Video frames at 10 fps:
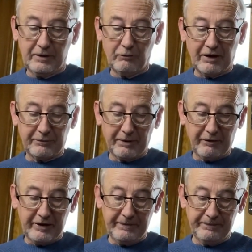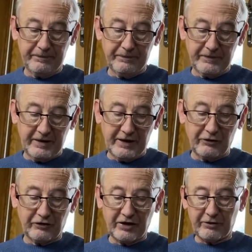raspberry. It
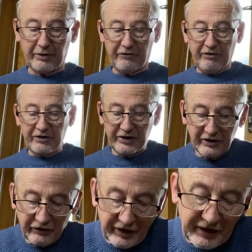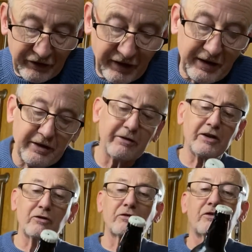just says refreshing zingy cider.
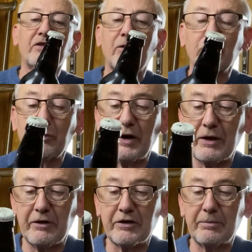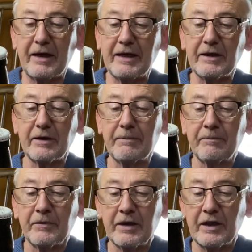It doesn't tell you where it's made.
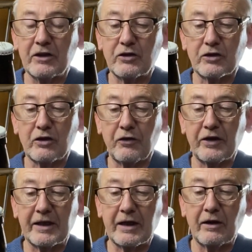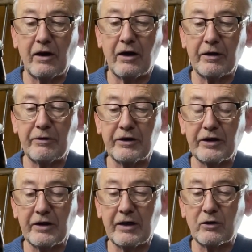It's just got the Lidl
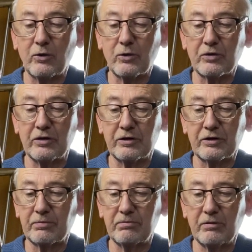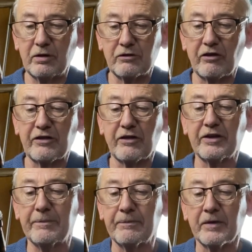Irish headquarters address on
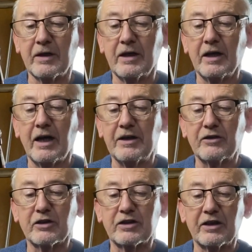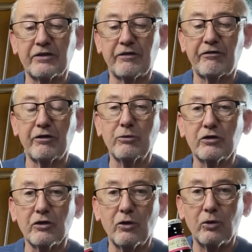it, and it just says
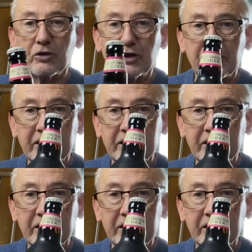fruit orchard